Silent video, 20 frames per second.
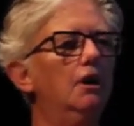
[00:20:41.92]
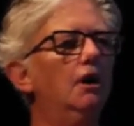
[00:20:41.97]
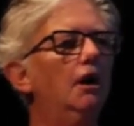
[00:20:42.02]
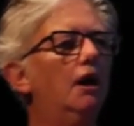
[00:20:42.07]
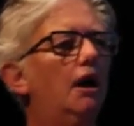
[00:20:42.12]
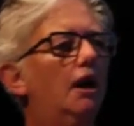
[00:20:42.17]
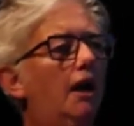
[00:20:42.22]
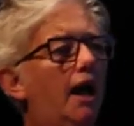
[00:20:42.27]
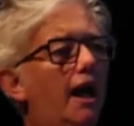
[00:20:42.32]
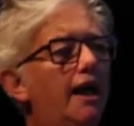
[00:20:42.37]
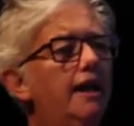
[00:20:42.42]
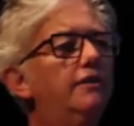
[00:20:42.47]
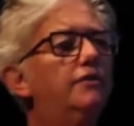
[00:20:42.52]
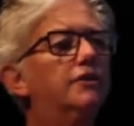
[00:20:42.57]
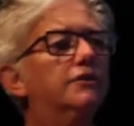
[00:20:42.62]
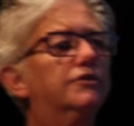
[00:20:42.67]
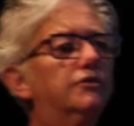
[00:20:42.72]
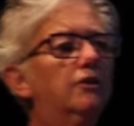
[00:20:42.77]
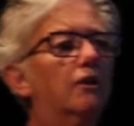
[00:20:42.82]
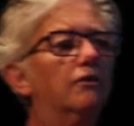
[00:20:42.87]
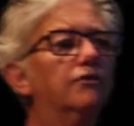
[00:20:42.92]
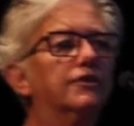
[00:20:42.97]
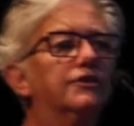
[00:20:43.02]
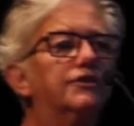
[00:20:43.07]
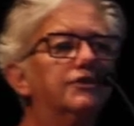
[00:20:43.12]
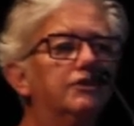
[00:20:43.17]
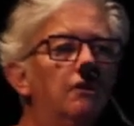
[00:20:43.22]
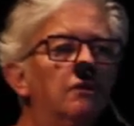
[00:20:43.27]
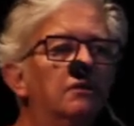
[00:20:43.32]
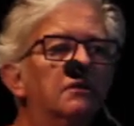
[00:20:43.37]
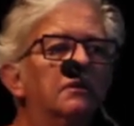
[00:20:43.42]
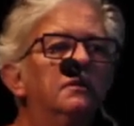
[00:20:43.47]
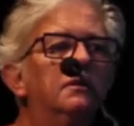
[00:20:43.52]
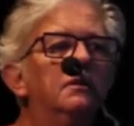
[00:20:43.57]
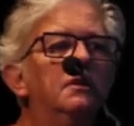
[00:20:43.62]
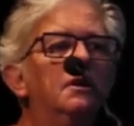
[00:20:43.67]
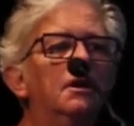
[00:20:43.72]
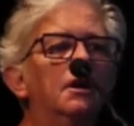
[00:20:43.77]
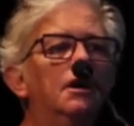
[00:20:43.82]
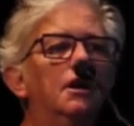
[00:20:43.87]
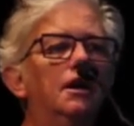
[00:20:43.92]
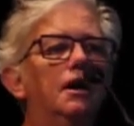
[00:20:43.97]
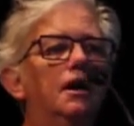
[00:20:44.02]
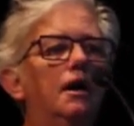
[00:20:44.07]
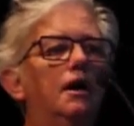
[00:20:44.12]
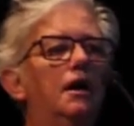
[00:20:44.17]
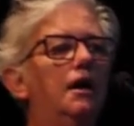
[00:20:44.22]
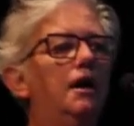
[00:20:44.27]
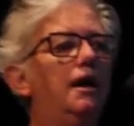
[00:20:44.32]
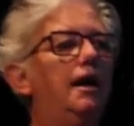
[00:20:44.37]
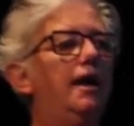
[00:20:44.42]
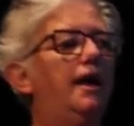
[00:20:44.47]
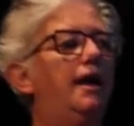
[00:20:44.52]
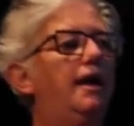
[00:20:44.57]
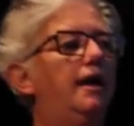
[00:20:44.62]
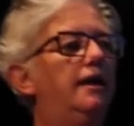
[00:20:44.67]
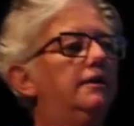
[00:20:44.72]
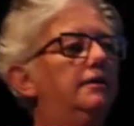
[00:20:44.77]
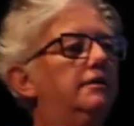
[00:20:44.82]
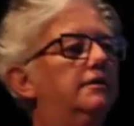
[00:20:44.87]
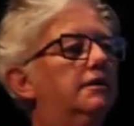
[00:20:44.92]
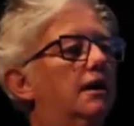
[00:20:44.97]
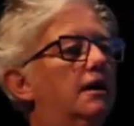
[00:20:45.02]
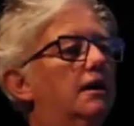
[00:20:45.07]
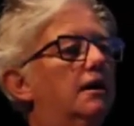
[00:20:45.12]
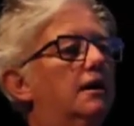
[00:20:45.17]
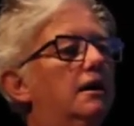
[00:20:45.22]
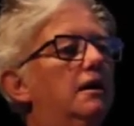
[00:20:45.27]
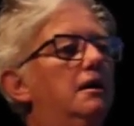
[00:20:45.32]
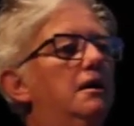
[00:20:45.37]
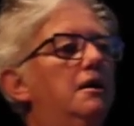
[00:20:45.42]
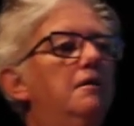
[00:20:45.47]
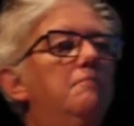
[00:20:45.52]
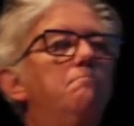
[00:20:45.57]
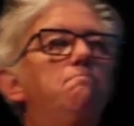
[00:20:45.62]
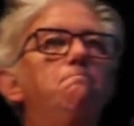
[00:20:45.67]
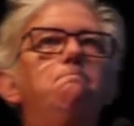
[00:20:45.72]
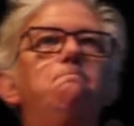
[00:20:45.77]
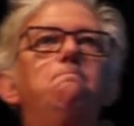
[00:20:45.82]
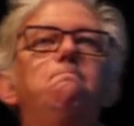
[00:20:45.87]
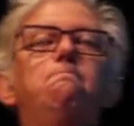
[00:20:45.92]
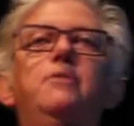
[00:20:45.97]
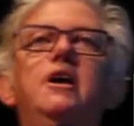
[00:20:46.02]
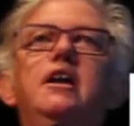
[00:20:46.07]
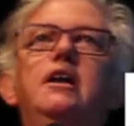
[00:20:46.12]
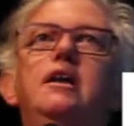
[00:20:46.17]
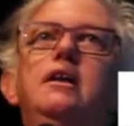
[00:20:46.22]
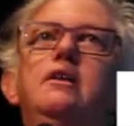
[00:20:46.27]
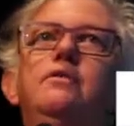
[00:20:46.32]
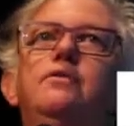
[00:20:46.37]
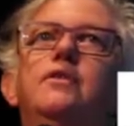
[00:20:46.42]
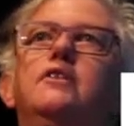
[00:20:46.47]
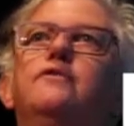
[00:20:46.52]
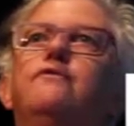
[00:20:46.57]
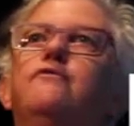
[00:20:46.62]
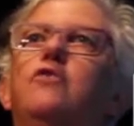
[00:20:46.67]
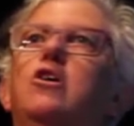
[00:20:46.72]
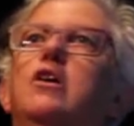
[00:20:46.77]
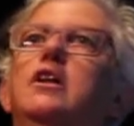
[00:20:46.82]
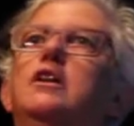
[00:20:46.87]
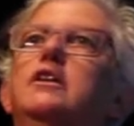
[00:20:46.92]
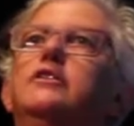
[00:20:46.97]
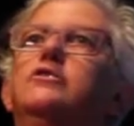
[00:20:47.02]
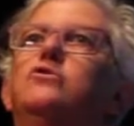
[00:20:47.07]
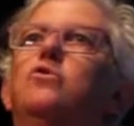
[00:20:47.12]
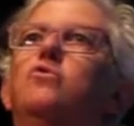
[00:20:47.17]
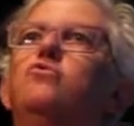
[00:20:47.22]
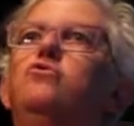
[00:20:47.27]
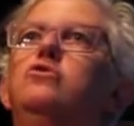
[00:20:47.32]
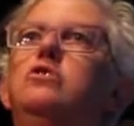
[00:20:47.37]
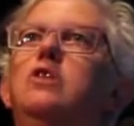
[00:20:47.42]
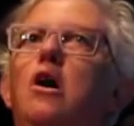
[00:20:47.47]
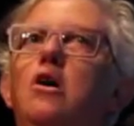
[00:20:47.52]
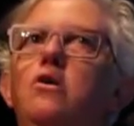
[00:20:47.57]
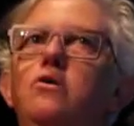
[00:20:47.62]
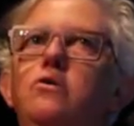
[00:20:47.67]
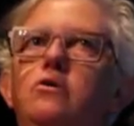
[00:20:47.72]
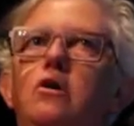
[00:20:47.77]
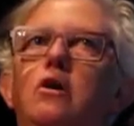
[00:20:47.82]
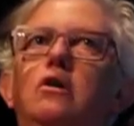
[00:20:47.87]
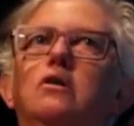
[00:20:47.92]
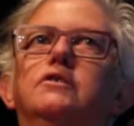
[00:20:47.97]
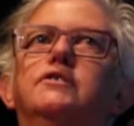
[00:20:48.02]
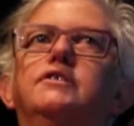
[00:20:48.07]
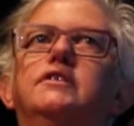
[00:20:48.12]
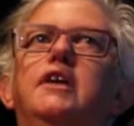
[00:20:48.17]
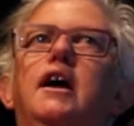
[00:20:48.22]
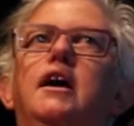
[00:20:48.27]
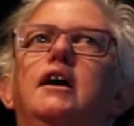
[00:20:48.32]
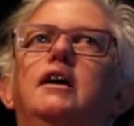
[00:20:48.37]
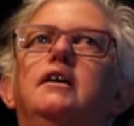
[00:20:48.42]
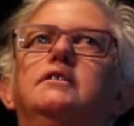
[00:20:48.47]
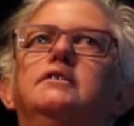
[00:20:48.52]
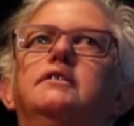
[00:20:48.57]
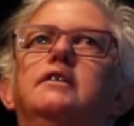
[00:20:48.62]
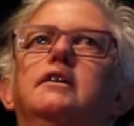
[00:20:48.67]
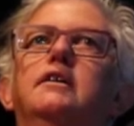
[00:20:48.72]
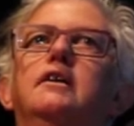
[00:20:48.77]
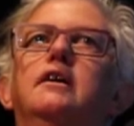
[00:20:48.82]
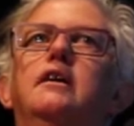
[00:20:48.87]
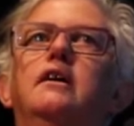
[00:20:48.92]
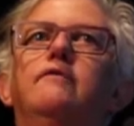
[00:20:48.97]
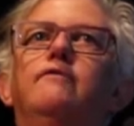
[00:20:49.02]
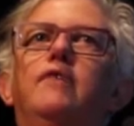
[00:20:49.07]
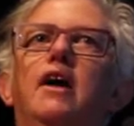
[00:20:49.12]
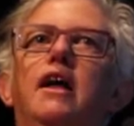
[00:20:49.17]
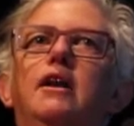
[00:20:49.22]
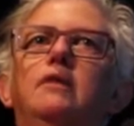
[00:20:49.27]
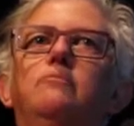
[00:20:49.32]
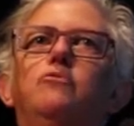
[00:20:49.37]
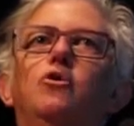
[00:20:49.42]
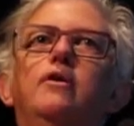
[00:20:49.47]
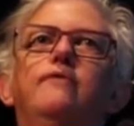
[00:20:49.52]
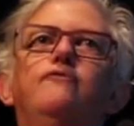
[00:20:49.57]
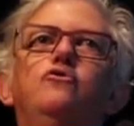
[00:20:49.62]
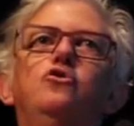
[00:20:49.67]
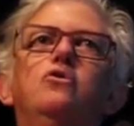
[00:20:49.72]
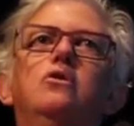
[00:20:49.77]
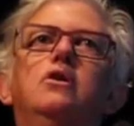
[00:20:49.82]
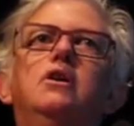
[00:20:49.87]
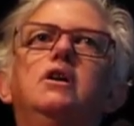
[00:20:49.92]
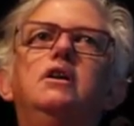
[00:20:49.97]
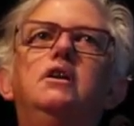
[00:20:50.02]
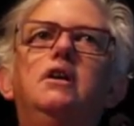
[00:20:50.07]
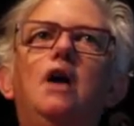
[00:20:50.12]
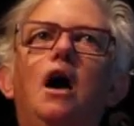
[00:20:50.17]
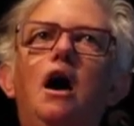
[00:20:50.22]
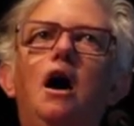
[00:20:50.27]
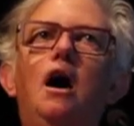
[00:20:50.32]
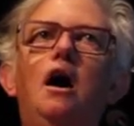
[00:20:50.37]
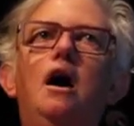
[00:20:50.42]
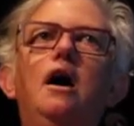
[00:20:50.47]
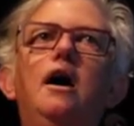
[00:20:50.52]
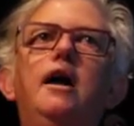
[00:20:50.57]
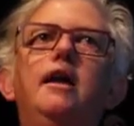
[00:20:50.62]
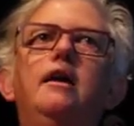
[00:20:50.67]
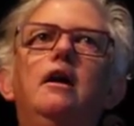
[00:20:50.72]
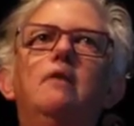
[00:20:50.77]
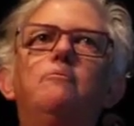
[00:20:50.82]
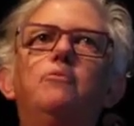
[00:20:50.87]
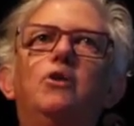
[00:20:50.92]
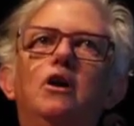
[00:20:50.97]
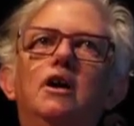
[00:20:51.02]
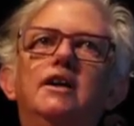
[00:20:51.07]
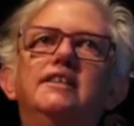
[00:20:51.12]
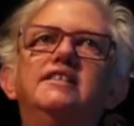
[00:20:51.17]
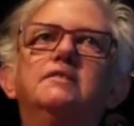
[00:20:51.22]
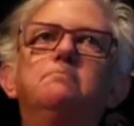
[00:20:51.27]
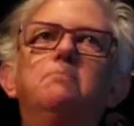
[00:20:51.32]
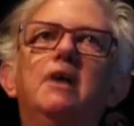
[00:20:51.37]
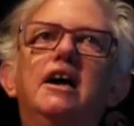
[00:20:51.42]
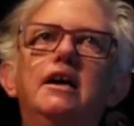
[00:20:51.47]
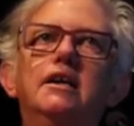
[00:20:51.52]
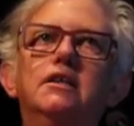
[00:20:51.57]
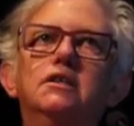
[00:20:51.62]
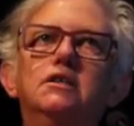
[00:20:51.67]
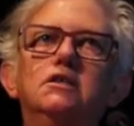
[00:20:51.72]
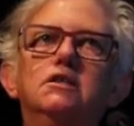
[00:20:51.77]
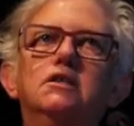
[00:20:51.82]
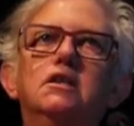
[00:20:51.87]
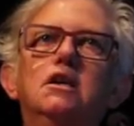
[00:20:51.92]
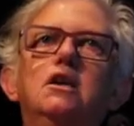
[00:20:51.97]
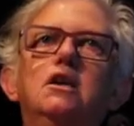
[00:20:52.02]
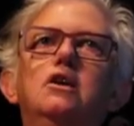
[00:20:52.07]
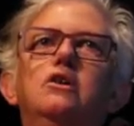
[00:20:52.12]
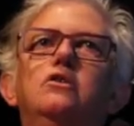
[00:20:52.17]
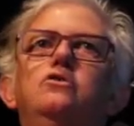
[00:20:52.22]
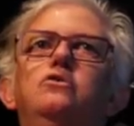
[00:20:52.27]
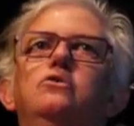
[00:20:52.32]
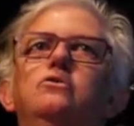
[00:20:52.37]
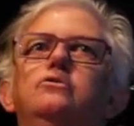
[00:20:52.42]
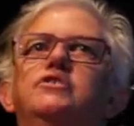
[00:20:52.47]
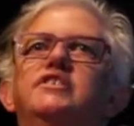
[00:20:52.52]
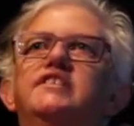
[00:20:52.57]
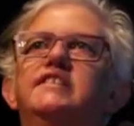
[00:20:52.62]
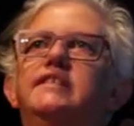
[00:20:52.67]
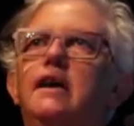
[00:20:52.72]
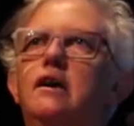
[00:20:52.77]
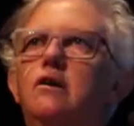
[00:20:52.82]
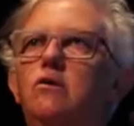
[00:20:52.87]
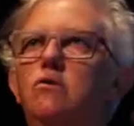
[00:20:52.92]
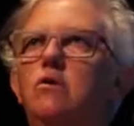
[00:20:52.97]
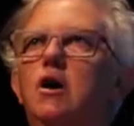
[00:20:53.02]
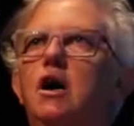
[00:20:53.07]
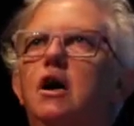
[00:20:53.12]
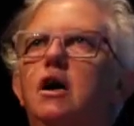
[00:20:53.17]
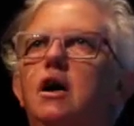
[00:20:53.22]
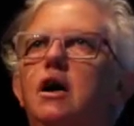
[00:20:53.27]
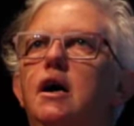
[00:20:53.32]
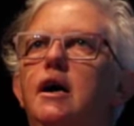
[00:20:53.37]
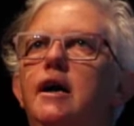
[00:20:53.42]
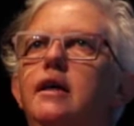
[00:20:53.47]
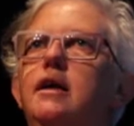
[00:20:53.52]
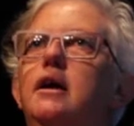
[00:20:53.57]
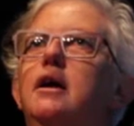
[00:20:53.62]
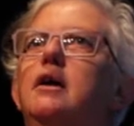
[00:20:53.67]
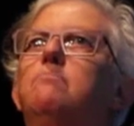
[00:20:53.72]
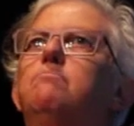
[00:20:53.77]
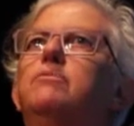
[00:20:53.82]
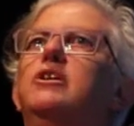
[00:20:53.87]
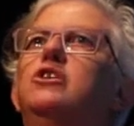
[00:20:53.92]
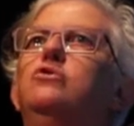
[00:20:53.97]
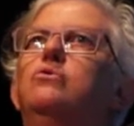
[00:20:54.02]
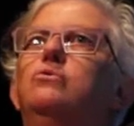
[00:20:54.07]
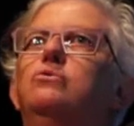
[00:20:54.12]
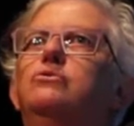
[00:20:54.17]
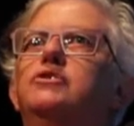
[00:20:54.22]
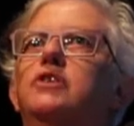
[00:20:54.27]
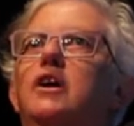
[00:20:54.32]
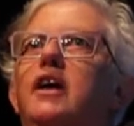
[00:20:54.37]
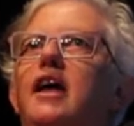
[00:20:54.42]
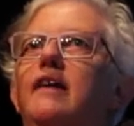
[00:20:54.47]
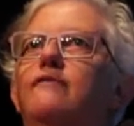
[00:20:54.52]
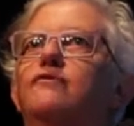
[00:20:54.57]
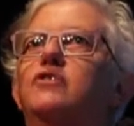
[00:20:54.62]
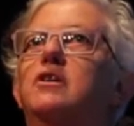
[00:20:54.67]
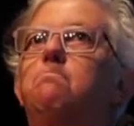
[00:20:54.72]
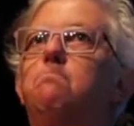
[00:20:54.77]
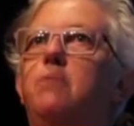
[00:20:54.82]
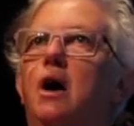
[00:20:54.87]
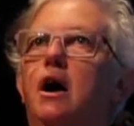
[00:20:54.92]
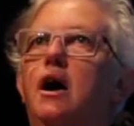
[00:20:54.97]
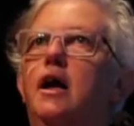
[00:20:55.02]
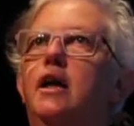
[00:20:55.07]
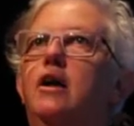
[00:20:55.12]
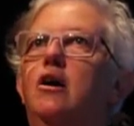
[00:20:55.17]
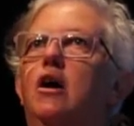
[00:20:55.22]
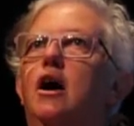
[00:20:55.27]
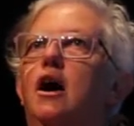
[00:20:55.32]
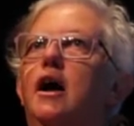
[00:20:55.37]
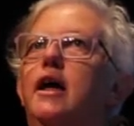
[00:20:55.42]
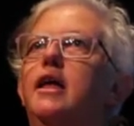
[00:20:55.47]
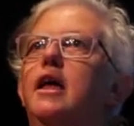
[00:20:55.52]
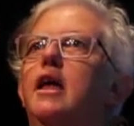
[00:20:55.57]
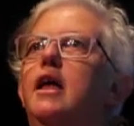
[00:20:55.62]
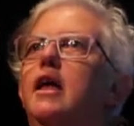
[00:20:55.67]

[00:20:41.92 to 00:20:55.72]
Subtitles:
A, there's not the stock, and B, there's very little low-cost housing available. If you're in a high-priced market, you sell high, but you also have to buy high.